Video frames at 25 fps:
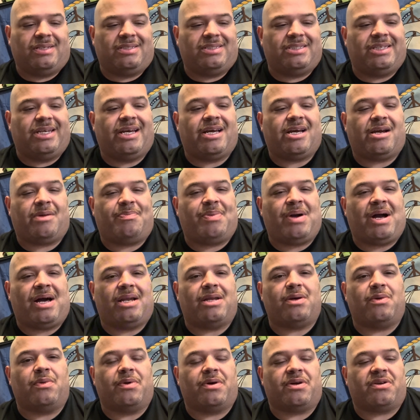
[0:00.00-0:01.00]
Yeah, it
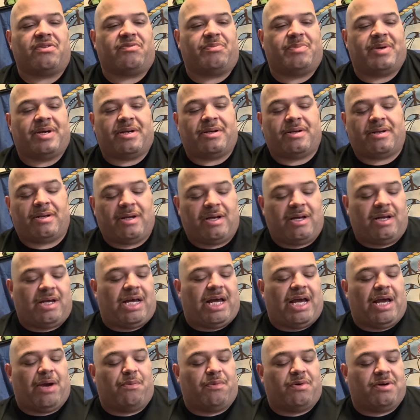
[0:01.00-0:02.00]
probably would have been.
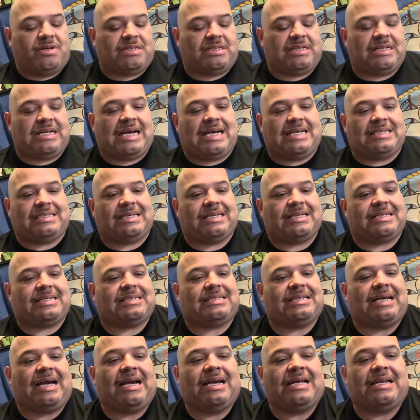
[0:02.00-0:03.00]
It wasn't as
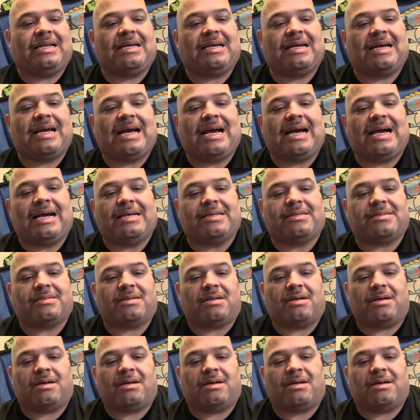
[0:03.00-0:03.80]
exciting as